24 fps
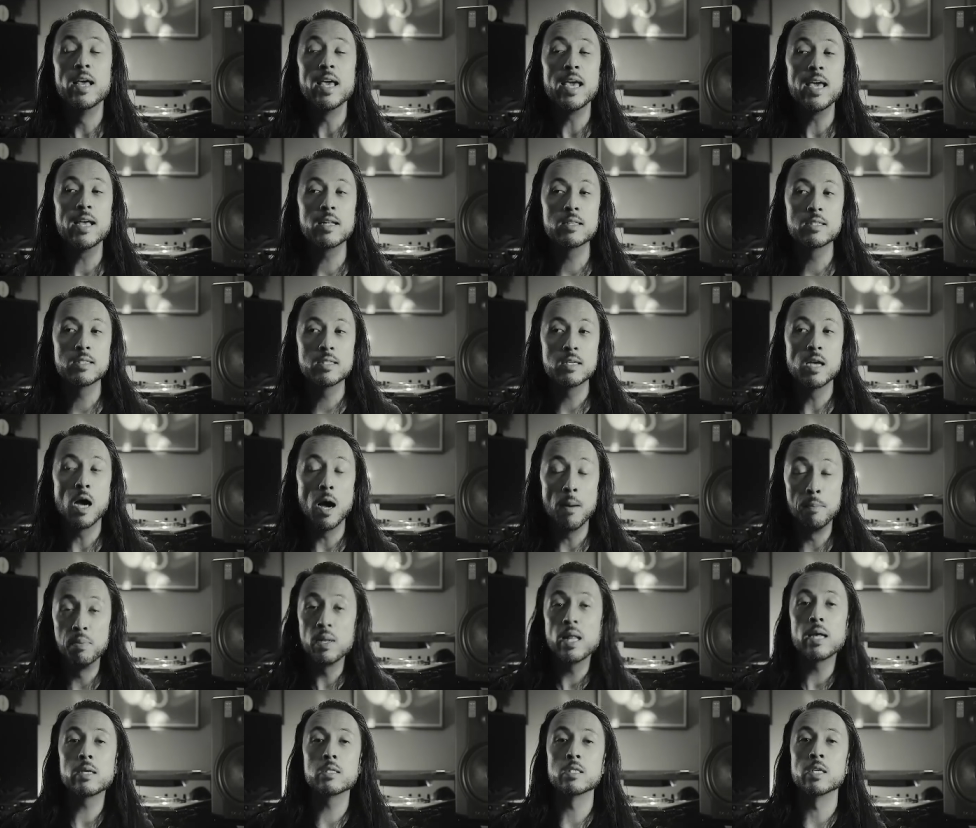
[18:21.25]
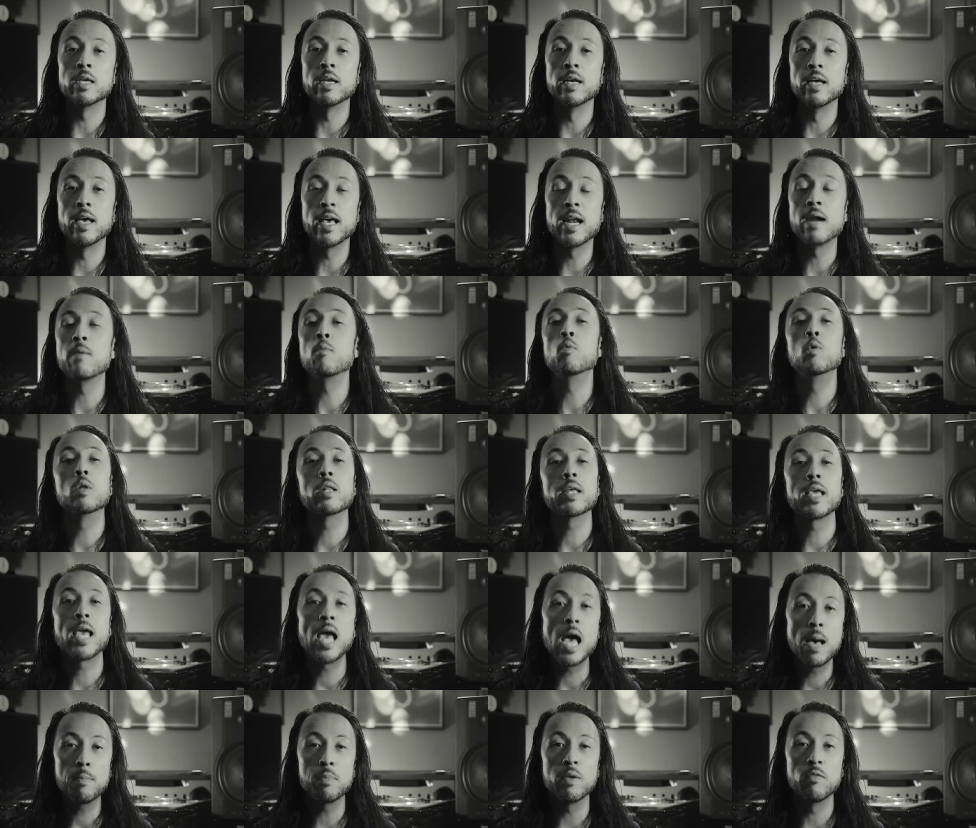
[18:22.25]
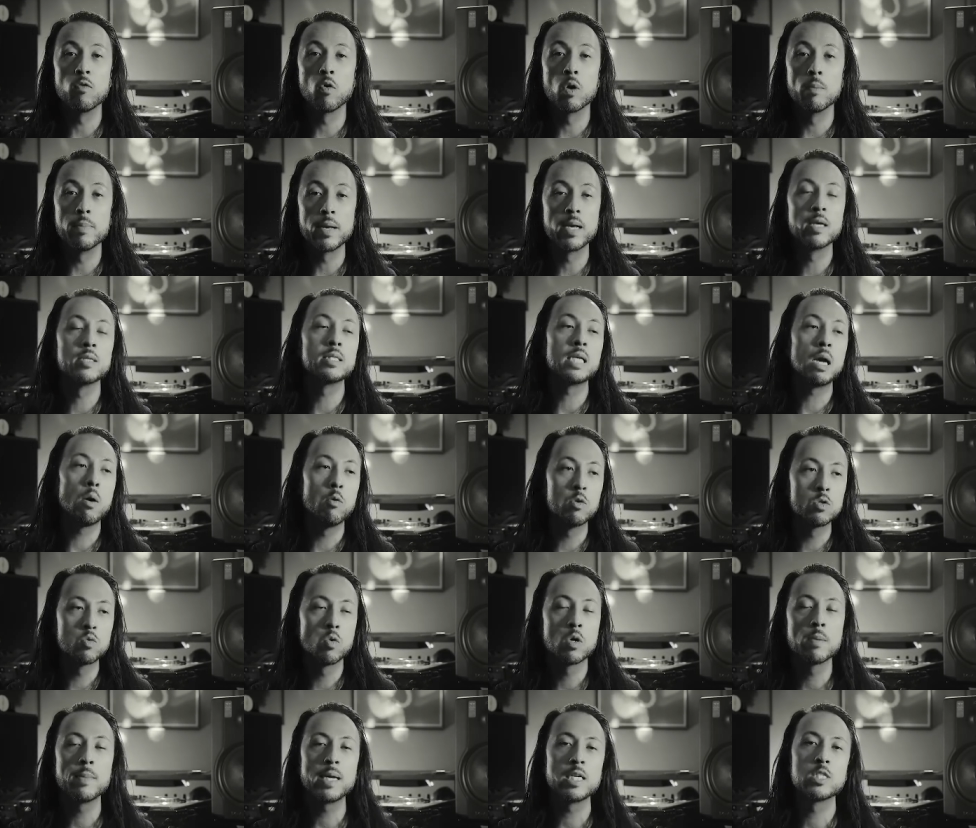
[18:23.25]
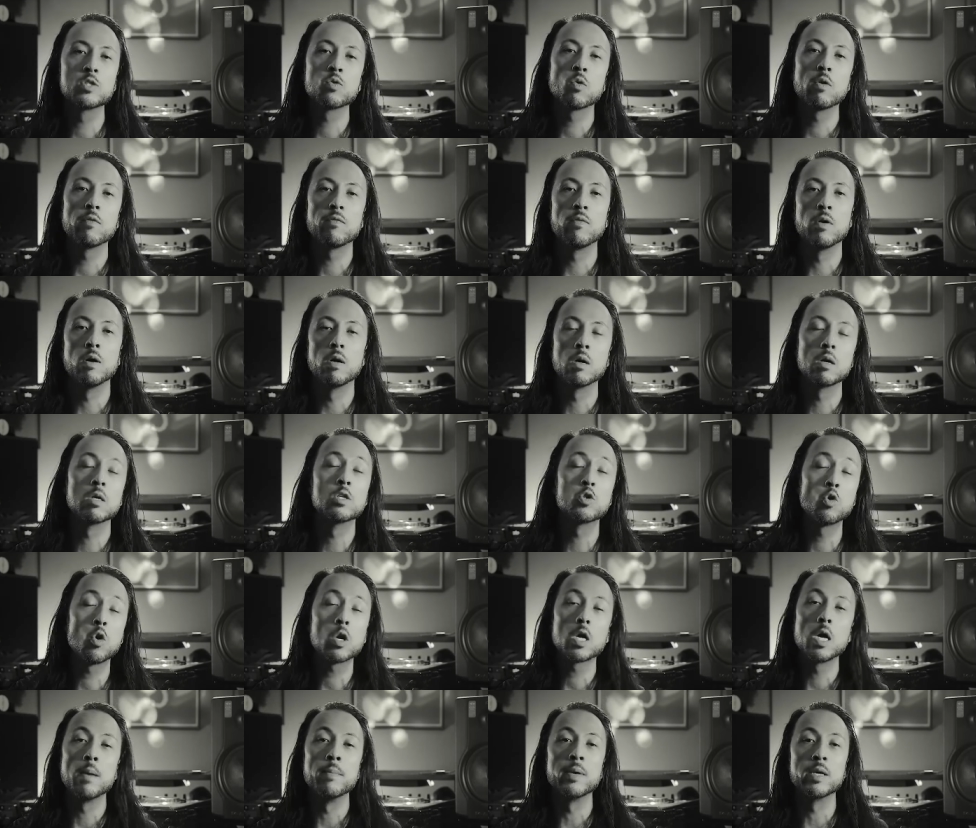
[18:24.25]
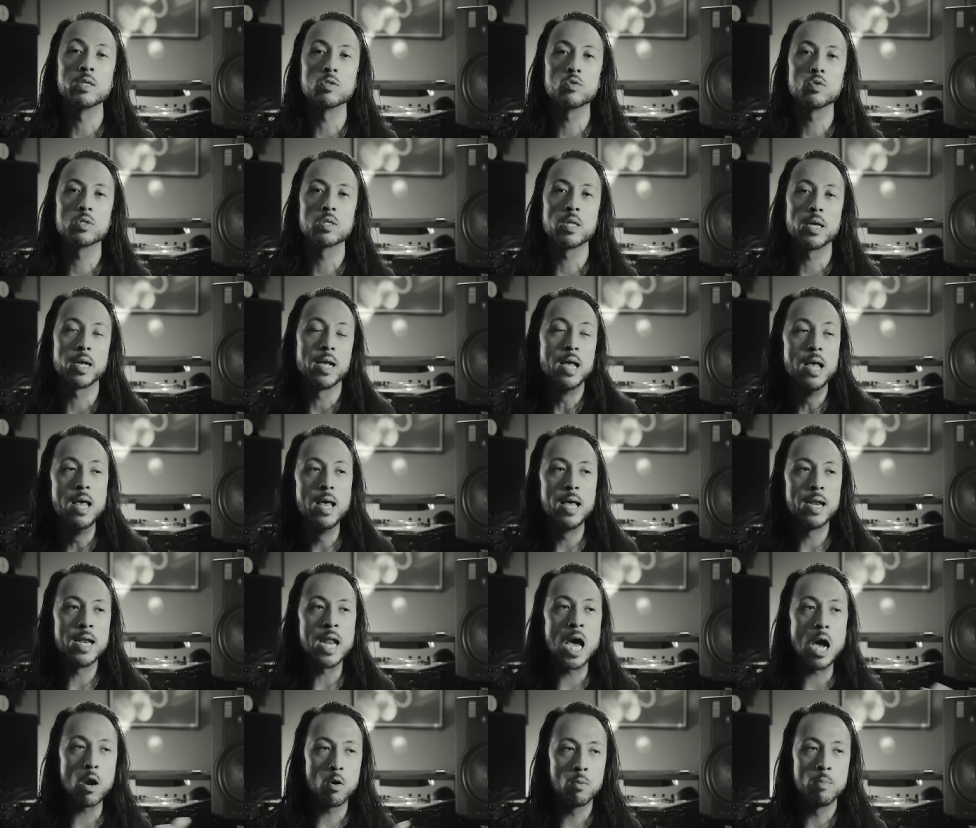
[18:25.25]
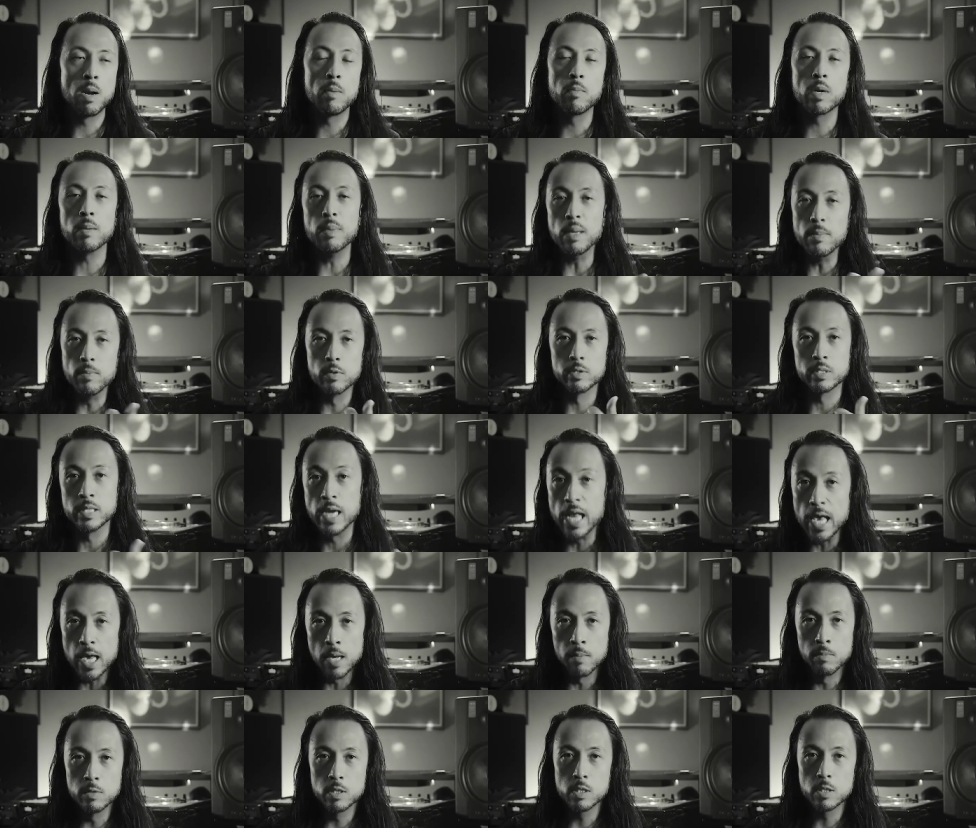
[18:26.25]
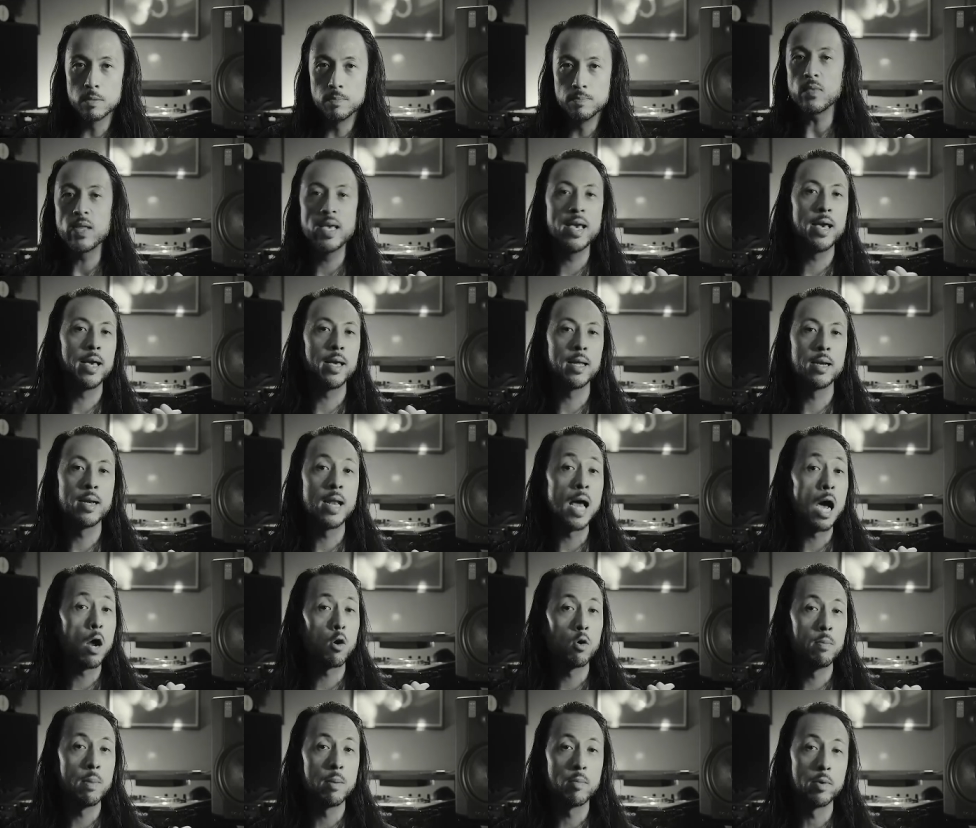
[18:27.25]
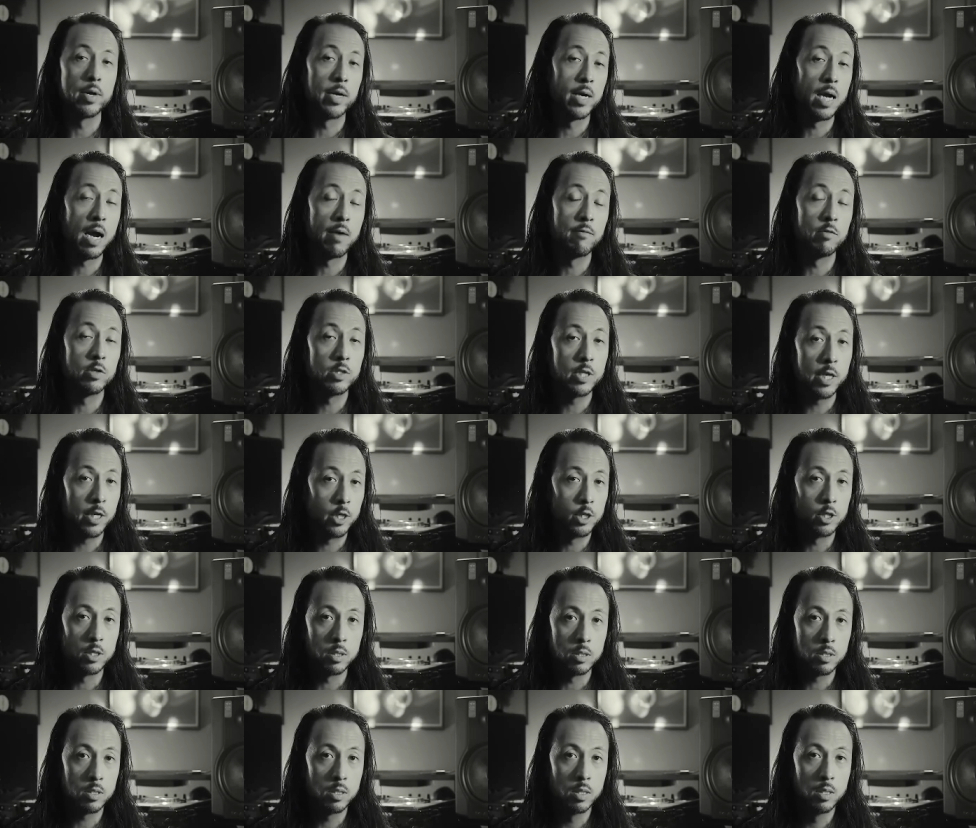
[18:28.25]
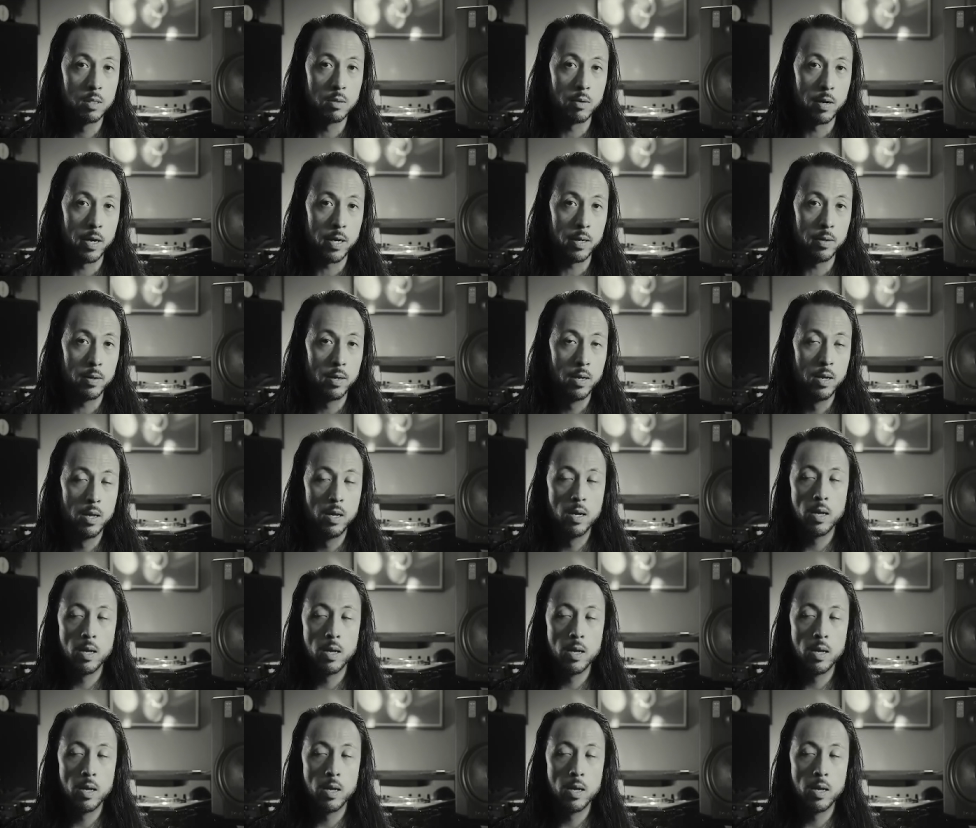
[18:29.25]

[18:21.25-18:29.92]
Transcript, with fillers: It's a blessing and I'm really happy for it because that was one of my shortfall or shortcomings was like not remembering people's names and not remembering conversations, right?